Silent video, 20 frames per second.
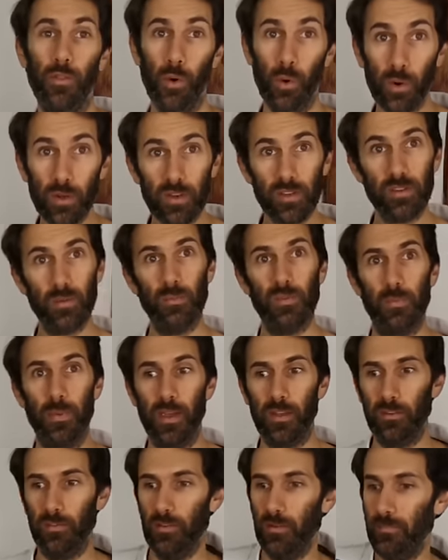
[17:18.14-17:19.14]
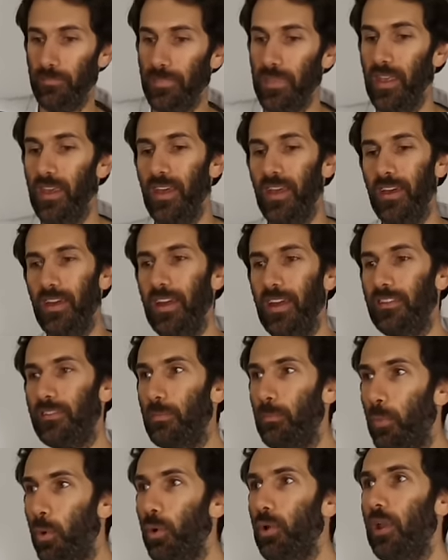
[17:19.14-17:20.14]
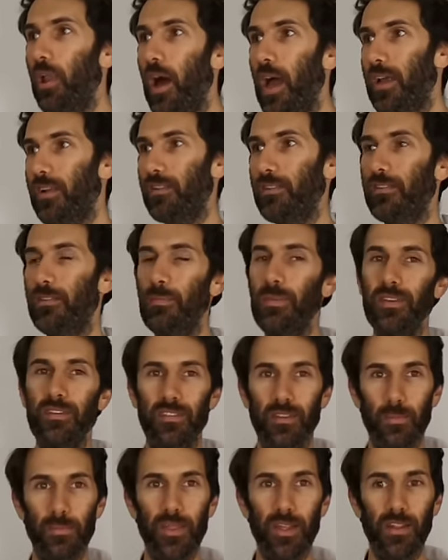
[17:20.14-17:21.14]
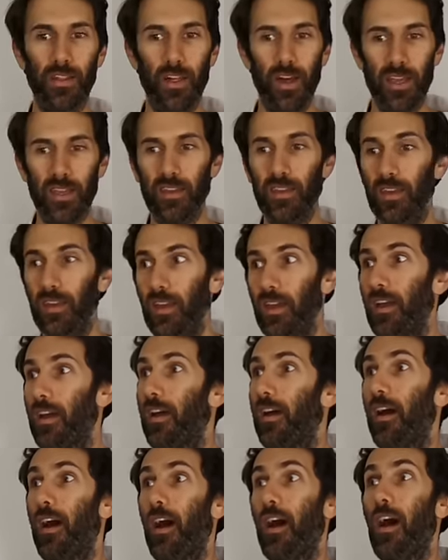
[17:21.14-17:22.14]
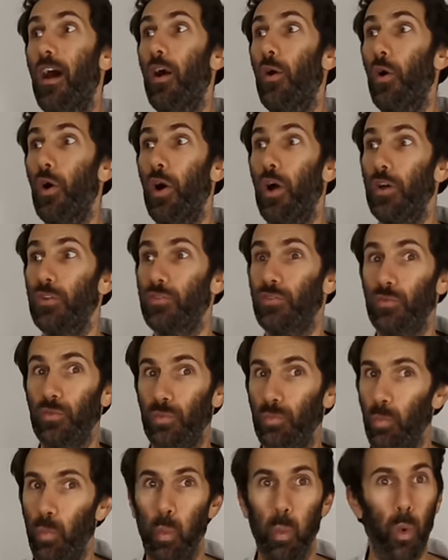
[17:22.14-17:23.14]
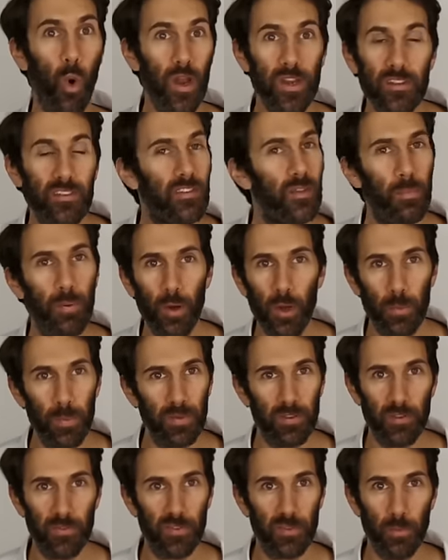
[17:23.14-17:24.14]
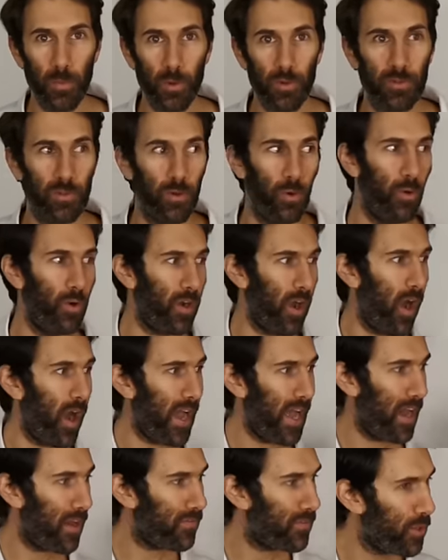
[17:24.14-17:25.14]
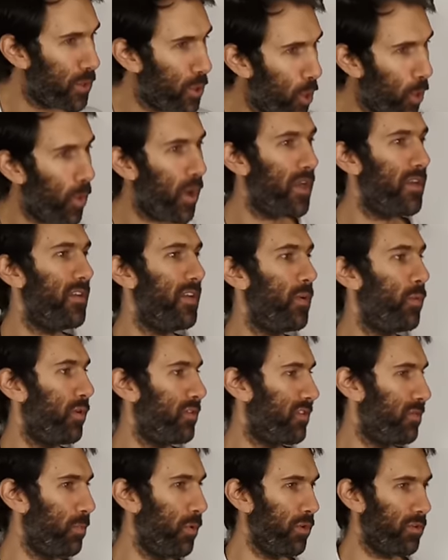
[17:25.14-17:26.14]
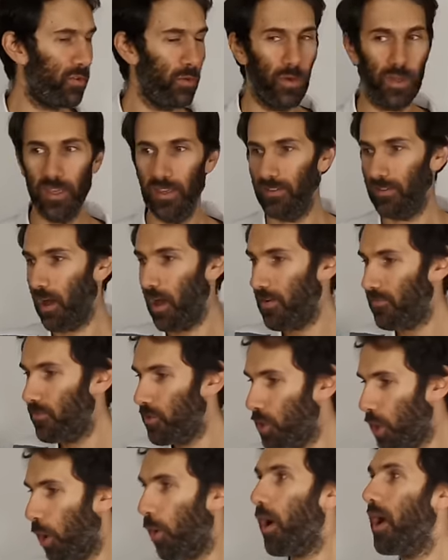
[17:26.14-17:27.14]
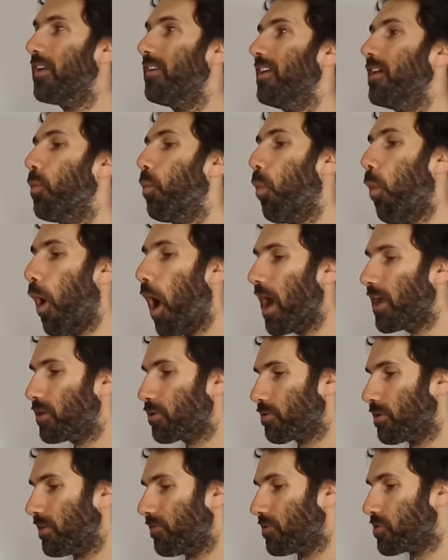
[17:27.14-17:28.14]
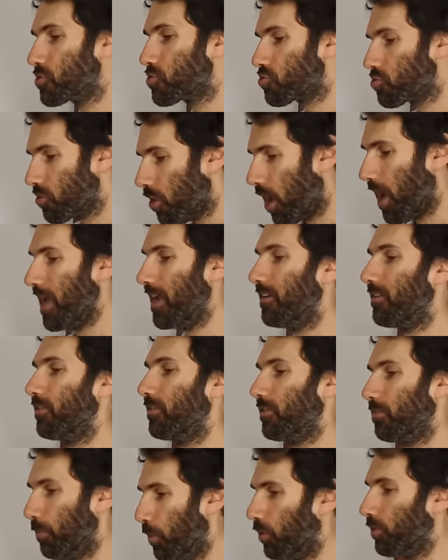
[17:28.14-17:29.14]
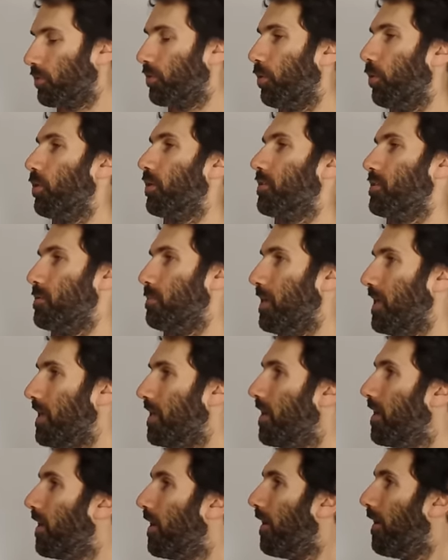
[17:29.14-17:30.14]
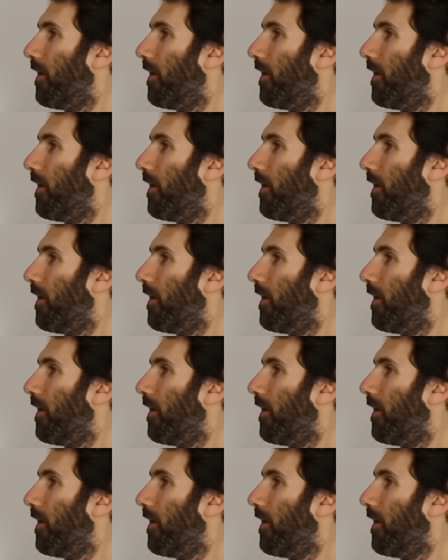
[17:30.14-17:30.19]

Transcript: on the autism spectrum, it's more likely to be something like, What is the purpose of small talk? I have no idea what small talk is. I have no idea why you're even trying to small talk to me.